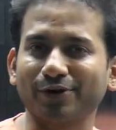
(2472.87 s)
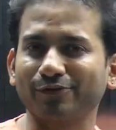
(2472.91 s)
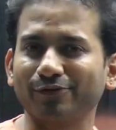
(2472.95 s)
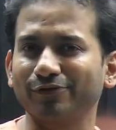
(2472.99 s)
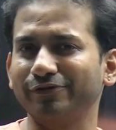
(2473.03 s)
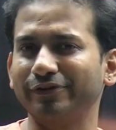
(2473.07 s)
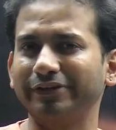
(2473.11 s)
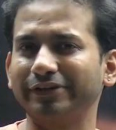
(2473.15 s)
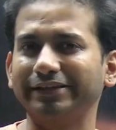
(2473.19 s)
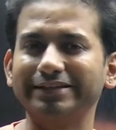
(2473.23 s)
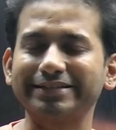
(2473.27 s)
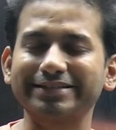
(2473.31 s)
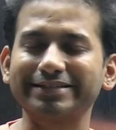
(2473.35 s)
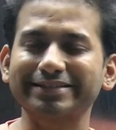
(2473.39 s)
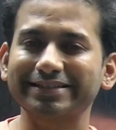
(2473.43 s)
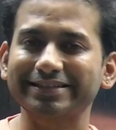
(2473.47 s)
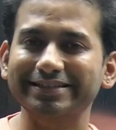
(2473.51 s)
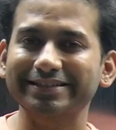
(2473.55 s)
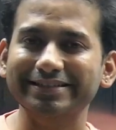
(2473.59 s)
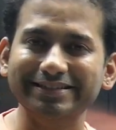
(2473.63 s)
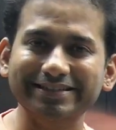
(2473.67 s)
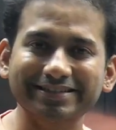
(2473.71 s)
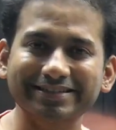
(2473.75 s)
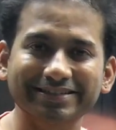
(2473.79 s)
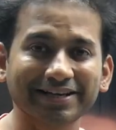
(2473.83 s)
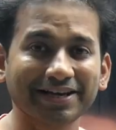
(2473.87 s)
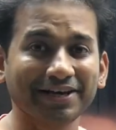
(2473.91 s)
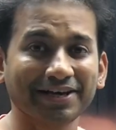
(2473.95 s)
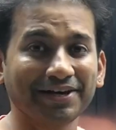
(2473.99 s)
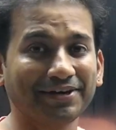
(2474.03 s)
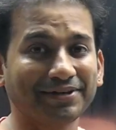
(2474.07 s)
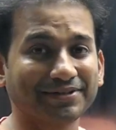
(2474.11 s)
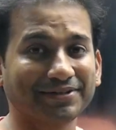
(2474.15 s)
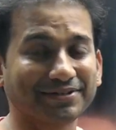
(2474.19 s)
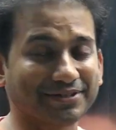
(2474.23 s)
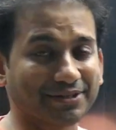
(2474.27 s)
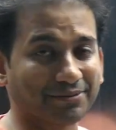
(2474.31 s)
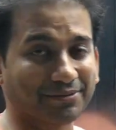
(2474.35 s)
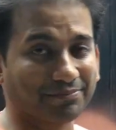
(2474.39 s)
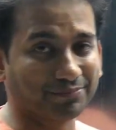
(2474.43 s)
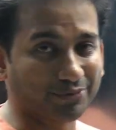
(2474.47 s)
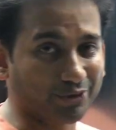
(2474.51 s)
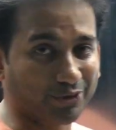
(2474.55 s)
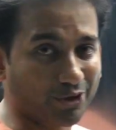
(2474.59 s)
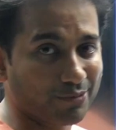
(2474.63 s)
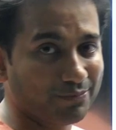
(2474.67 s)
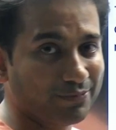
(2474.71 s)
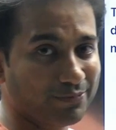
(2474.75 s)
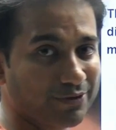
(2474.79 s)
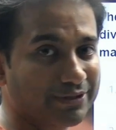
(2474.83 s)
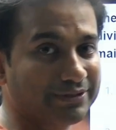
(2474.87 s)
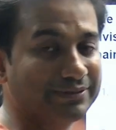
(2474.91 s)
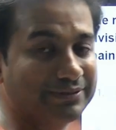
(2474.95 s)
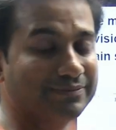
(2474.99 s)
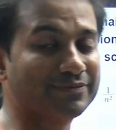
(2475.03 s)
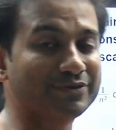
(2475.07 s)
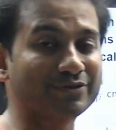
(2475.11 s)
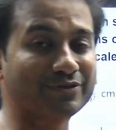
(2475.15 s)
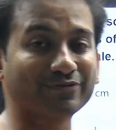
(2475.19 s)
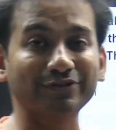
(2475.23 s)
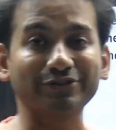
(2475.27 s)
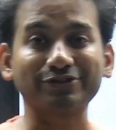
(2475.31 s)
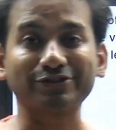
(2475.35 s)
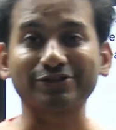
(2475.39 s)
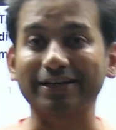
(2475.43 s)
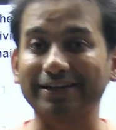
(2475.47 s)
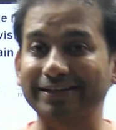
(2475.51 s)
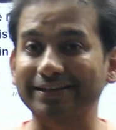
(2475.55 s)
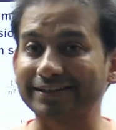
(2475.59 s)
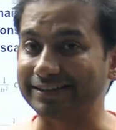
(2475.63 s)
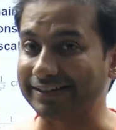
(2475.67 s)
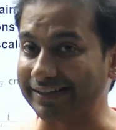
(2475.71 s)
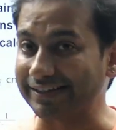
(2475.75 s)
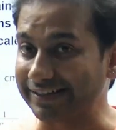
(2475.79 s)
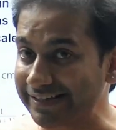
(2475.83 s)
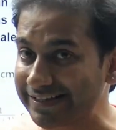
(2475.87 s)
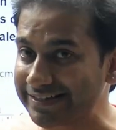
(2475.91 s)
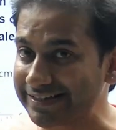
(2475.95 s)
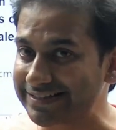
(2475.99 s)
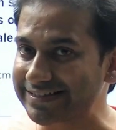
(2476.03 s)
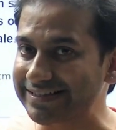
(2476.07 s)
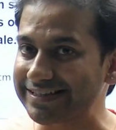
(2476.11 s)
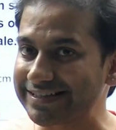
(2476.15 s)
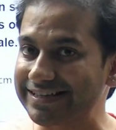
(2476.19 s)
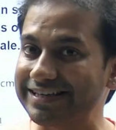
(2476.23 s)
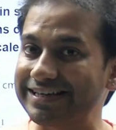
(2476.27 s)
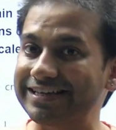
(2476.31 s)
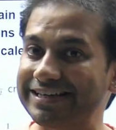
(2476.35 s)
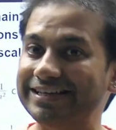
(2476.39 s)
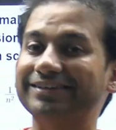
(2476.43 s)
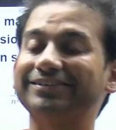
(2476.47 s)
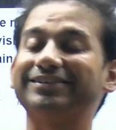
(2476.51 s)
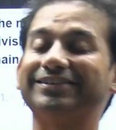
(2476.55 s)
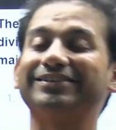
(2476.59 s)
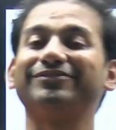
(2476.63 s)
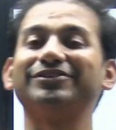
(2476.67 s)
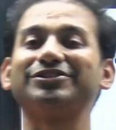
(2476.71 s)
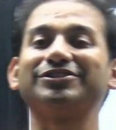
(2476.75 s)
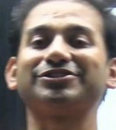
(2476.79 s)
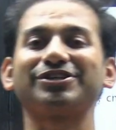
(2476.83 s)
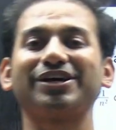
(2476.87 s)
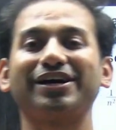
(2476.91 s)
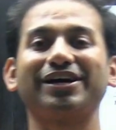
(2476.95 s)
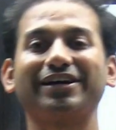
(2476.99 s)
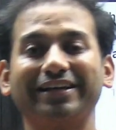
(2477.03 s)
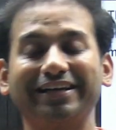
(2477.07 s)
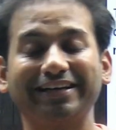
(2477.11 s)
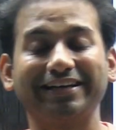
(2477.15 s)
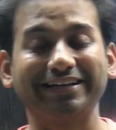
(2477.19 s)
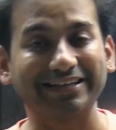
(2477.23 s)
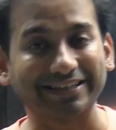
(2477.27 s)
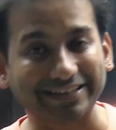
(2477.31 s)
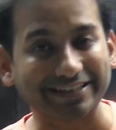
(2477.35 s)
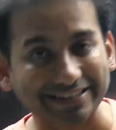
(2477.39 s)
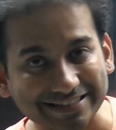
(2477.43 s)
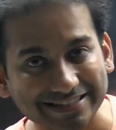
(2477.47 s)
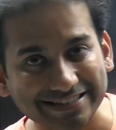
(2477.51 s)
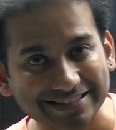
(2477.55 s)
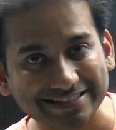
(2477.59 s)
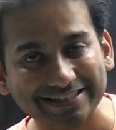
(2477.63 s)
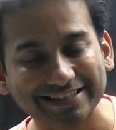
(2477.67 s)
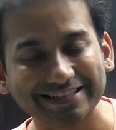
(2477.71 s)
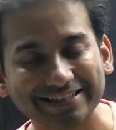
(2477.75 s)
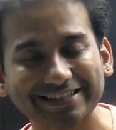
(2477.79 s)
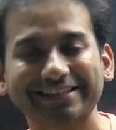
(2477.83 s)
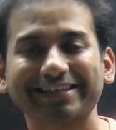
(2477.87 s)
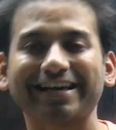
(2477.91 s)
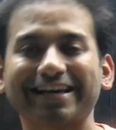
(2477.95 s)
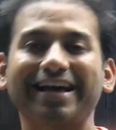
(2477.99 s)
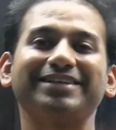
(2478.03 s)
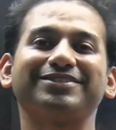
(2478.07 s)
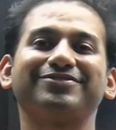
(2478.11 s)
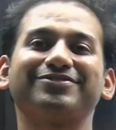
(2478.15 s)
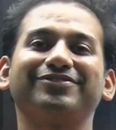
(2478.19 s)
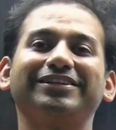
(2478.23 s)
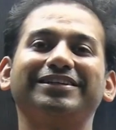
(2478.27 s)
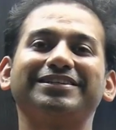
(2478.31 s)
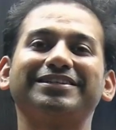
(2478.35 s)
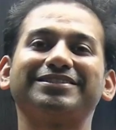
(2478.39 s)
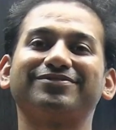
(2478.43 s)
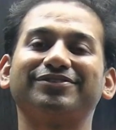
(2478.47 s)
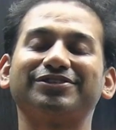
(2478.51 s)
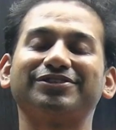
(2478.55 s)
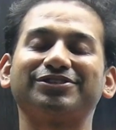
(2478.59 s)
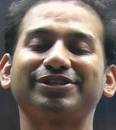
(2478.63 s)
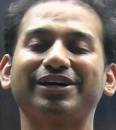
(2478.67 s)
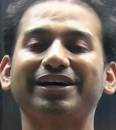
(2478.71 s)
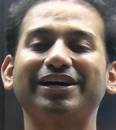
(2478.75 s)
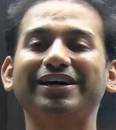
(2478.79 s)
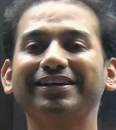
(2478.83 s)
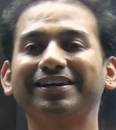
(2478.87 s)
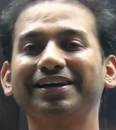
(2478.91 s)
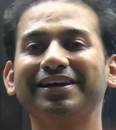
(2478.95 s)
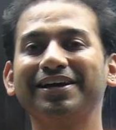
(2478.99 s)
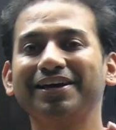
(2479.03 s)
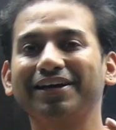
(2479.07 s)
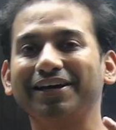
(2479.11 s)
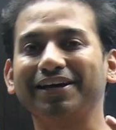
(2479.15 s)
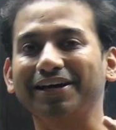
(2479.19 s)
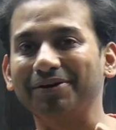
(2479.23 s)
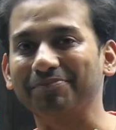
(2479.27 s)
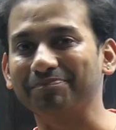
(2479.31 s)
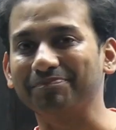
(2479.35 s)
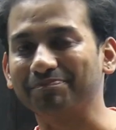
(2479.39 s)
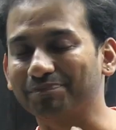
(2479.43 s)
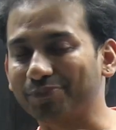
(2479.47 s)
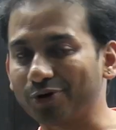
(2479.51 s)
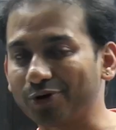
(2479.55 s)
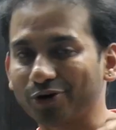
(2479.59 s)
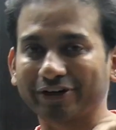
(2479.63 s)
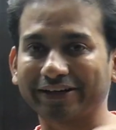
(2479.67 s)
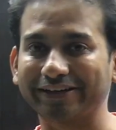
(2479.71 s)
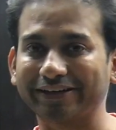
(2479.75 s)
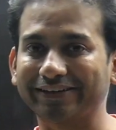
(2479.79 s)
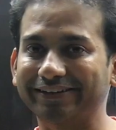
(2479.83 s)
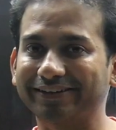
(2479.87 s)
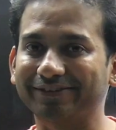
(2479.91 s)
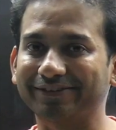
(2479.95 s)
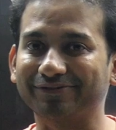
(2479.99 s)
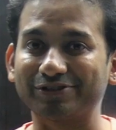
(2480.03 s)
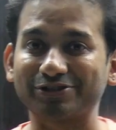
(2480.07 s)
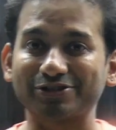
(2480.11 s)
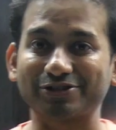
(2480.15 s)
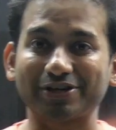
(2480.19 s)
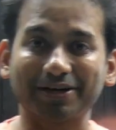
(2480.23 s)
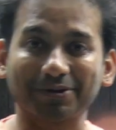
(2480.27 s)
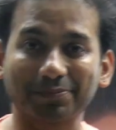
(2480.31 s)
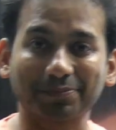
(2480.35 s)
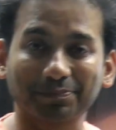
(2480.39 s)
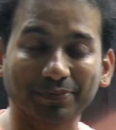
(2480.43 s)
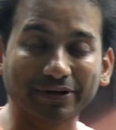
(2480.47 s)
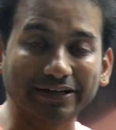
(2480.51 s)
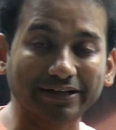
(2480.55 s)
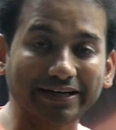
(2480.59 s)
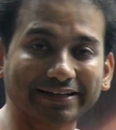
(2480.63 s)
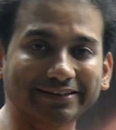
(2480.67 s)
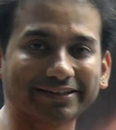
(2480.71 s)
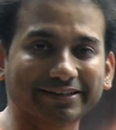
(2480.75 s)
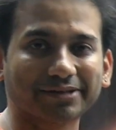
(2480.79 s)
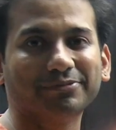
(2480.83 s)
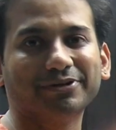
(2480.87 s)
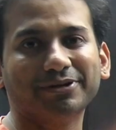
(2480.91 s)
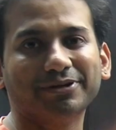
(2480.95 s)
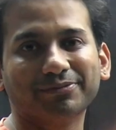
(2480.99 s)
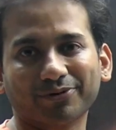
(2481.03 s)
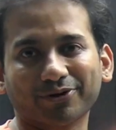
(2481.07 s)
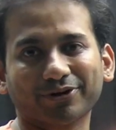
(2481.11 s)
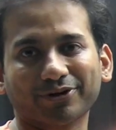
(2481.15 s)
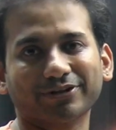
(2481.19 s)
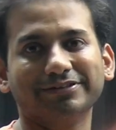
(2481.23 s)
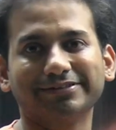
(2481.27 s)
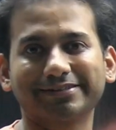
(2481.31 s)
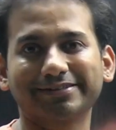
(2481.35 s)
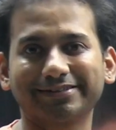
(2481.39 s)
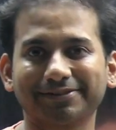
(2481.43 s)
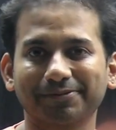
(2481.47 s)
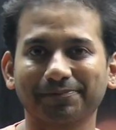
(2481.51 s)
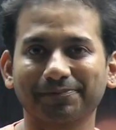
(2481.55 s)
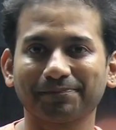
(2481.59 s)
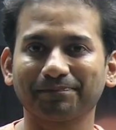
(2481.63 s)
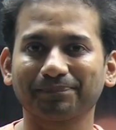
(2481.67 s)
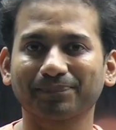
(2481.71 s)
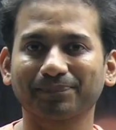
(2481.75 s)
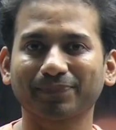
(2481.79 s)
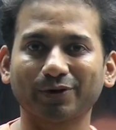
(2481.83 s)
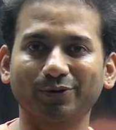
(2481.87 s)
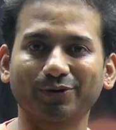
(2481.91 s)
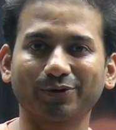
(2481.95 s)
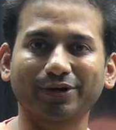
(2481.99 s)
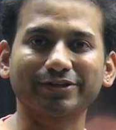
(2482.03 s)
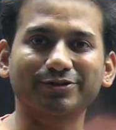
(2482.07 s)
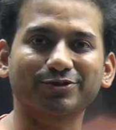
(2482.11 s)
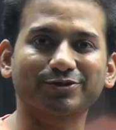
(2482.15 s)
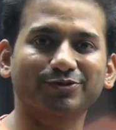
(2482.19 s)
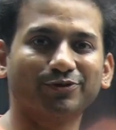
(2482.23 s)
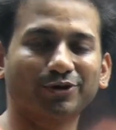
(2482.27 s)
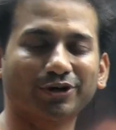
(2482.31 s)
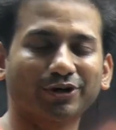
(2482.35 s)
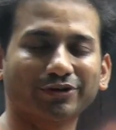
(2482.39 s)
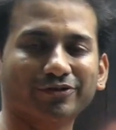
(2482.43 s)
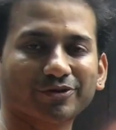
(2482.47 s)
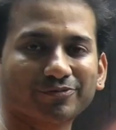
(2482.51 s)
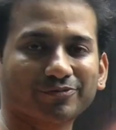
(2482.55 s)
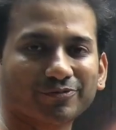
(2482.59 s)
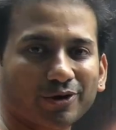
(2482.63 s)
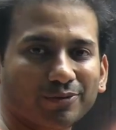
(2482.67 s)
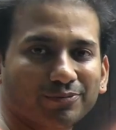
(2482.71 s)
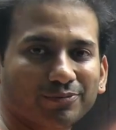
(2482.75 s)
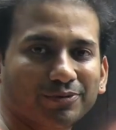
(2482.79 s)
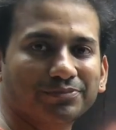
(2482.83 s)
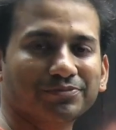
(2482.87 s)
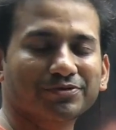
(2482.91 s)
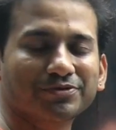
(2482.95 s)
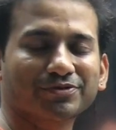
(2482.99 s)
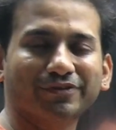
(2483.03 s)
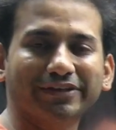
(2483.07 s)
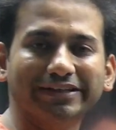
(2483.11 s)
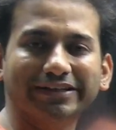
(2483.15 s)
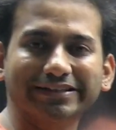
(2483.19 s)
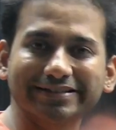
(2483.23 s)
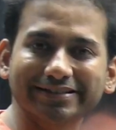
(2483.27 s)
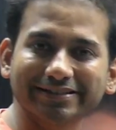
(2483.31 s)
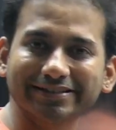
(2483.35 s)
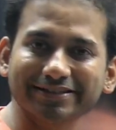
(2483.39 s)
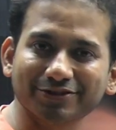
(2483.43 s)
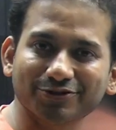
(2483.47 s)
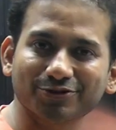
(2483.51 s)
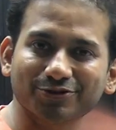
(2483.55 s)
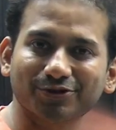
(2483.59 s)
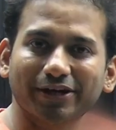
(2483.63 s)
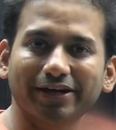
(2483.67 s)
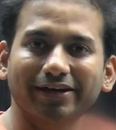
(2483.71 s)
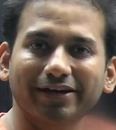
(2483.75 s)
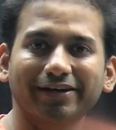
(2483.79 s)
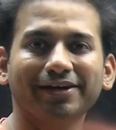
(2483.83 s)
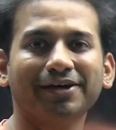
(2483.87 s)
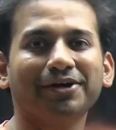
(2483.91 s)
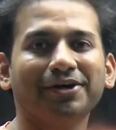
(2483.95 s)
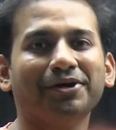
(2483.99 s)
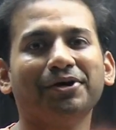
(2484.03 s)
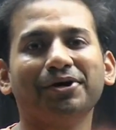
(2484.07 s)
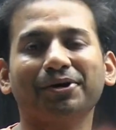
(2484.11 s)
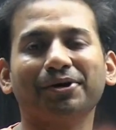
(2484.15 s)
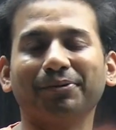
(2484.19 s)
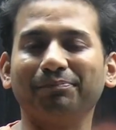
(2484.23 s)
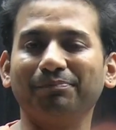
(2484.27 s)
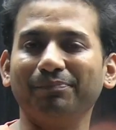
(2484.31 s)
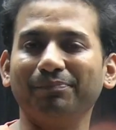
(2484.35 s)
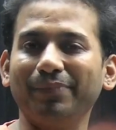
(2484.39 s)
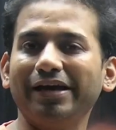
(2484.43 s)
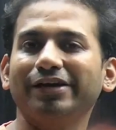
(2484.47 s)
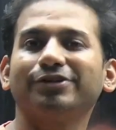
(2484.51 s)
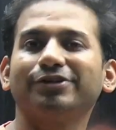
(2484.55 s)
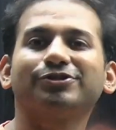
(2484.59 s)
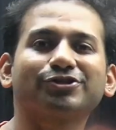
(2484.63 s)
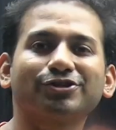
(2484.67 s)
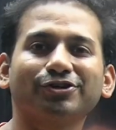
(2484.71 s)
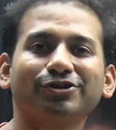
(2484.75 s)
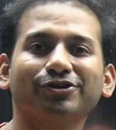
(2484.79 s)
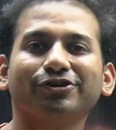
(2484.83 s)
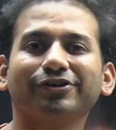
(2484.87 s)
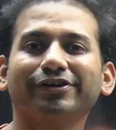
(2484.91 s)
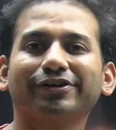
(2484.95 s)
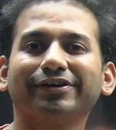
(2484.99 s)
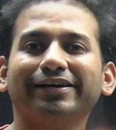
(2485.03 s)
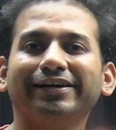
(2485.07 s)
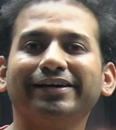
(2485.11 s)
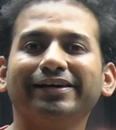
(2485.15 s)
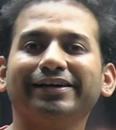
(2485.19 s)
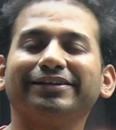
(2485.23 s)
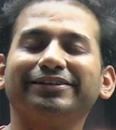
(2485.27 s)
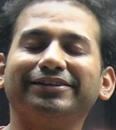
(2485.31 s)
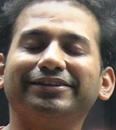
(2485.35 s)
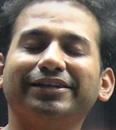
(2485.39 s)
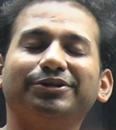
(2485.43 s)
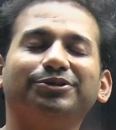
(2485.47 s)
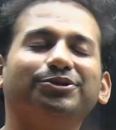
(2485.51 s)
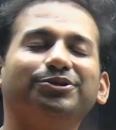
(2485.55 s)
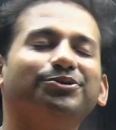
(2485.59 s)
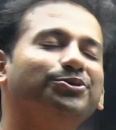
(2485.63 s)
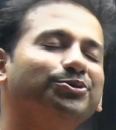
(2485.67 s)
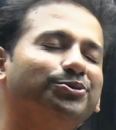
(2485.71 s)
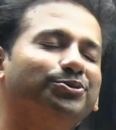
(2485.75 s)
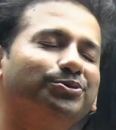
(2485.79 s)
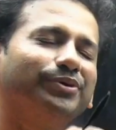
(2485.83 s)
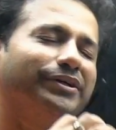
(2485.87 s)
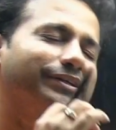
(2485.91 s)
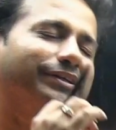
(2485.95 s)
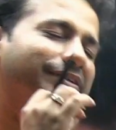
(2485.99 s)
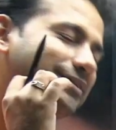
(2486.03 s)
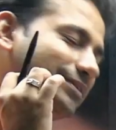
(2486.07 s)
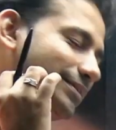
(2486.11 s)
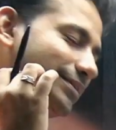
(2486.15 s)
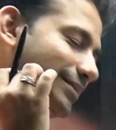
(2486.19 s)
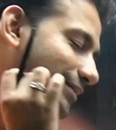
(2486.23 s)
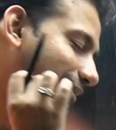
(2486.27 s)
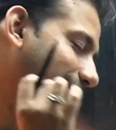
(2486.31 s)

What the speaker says: Now we will discuss some problems which are easy, which are interesting, as well as which are important, which are predictable models. Okay, so whatever problems we discussed today, make sure that you do it